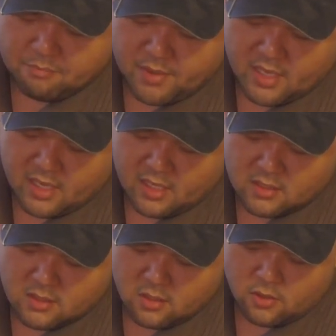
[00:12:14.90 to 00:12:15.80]
and in the
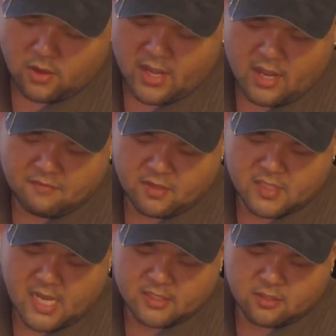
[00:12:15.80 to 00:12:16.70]
tackle tray I have
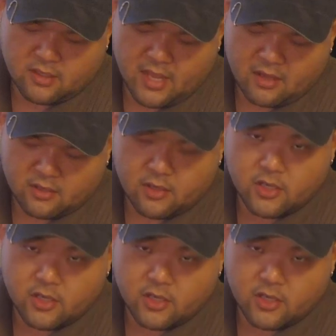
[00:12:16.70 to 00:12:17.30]
beads,